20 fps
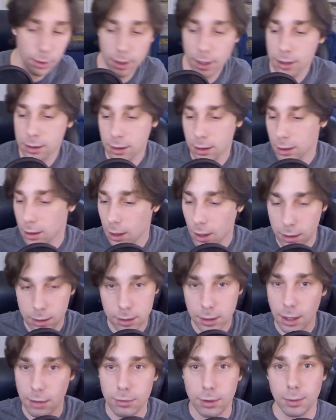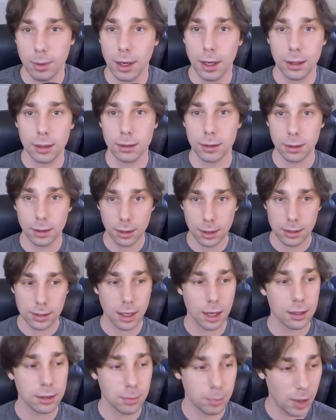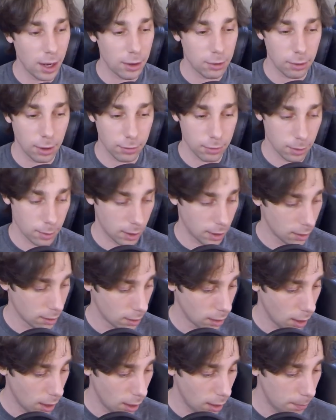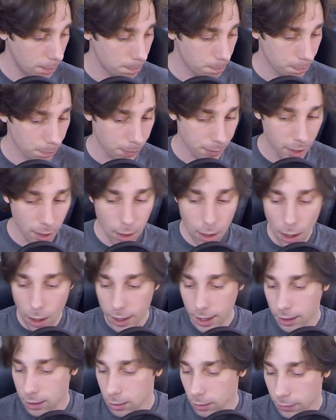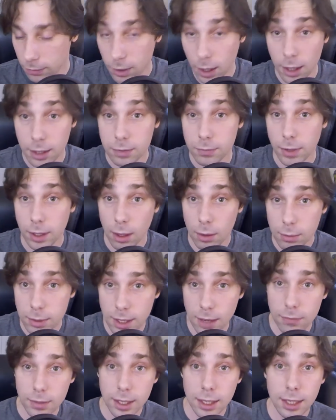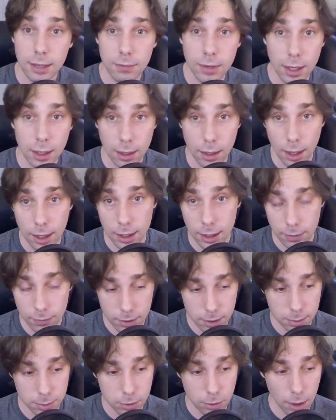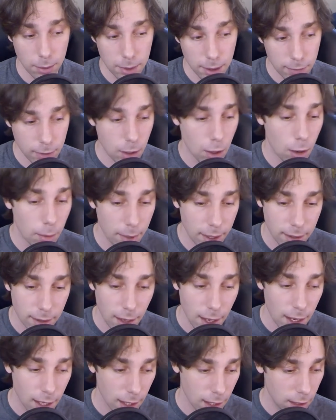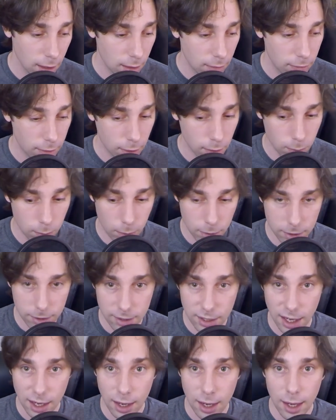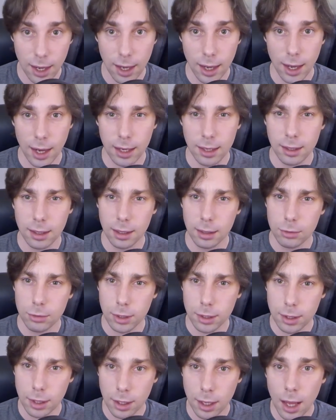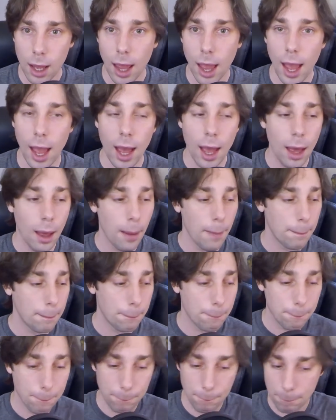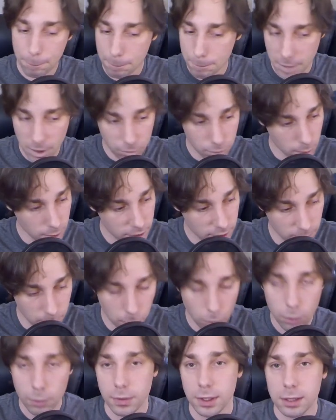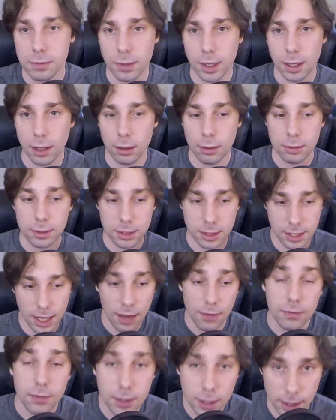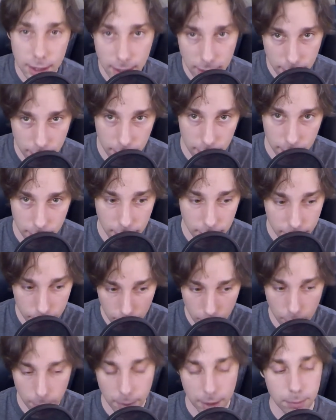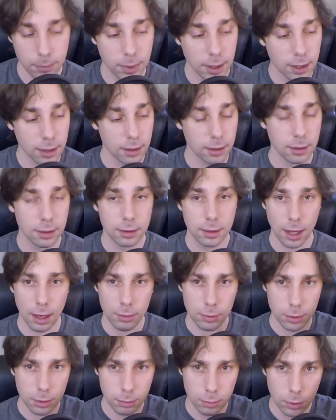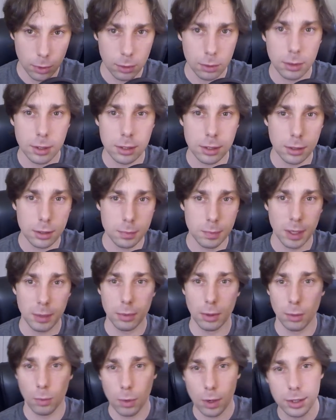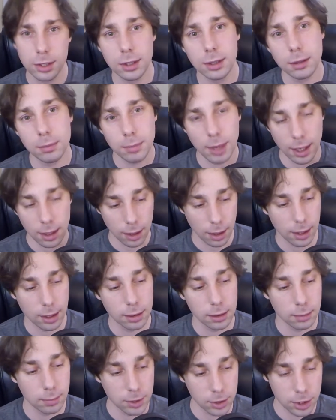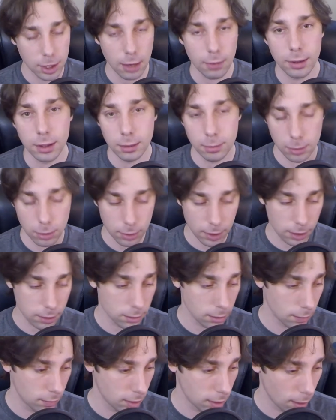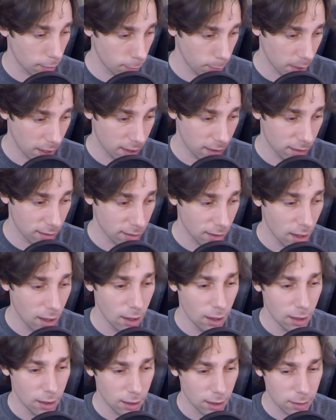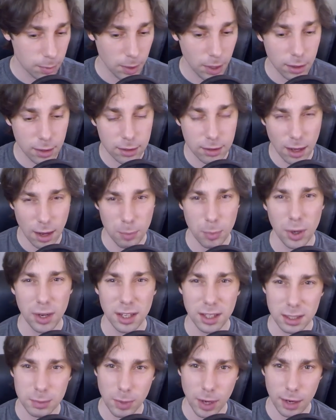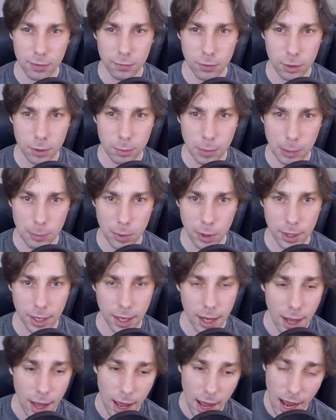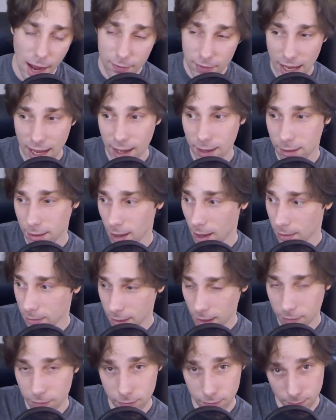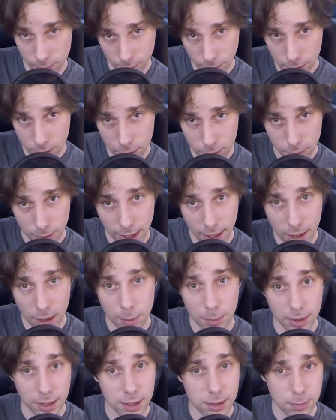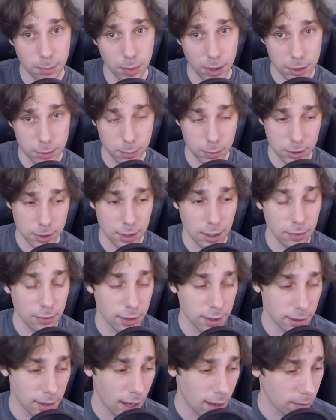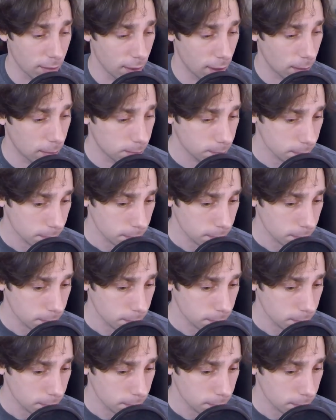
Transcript: There's custard everywhere. There's custard powder everywhere. Okay, so if you liked this video, definitely leave a little like, leave a subscribe, leave a comment if you want to say anything interesting. If you want to see more of these videos, definitely leave a comment, because I will do more as long as people are watching them and liking them and sharing them and all that sort of stuff. Because let's be honest, I'm putting expired food in my body. I've looked through that cupboard. There's a bunch more stuff out there.